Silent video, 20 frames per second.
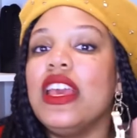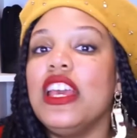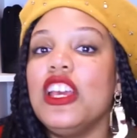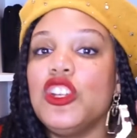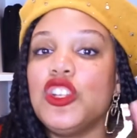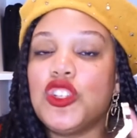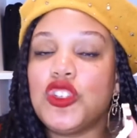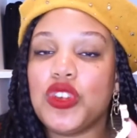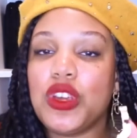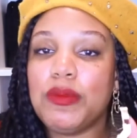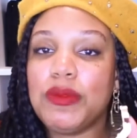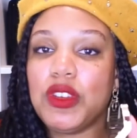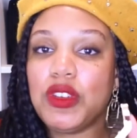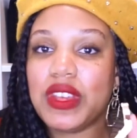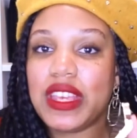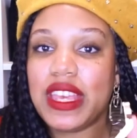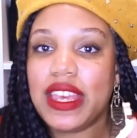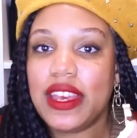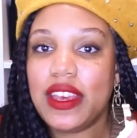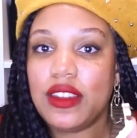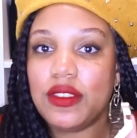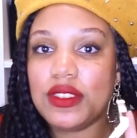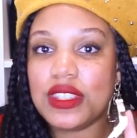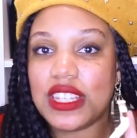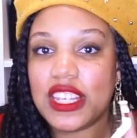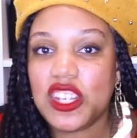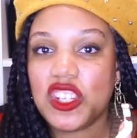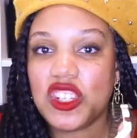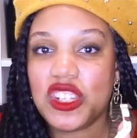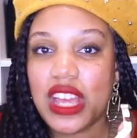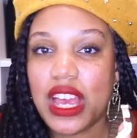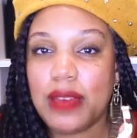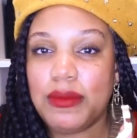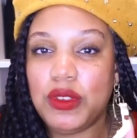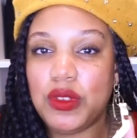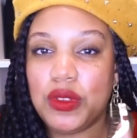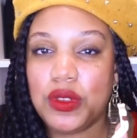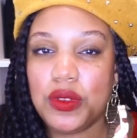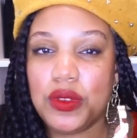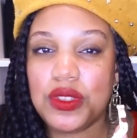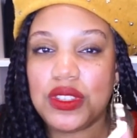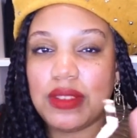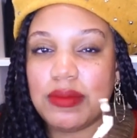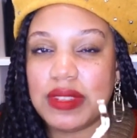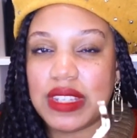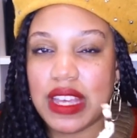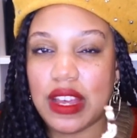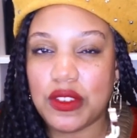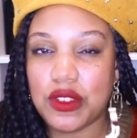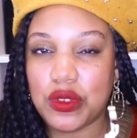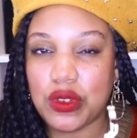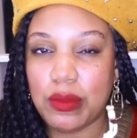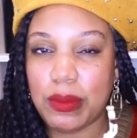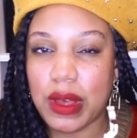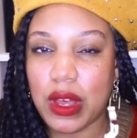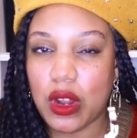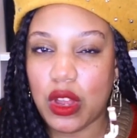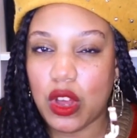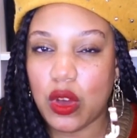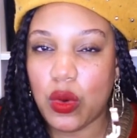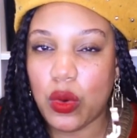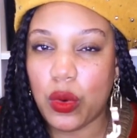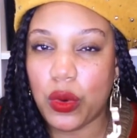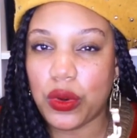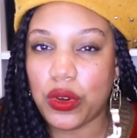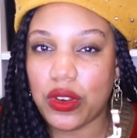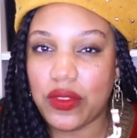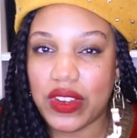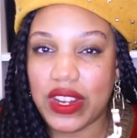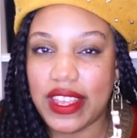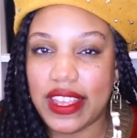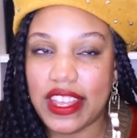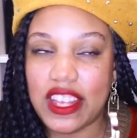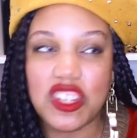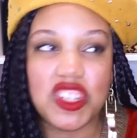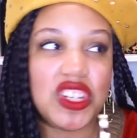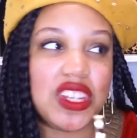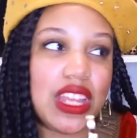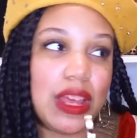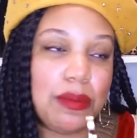trim your candles each time you use them down to about a quarter of an inch and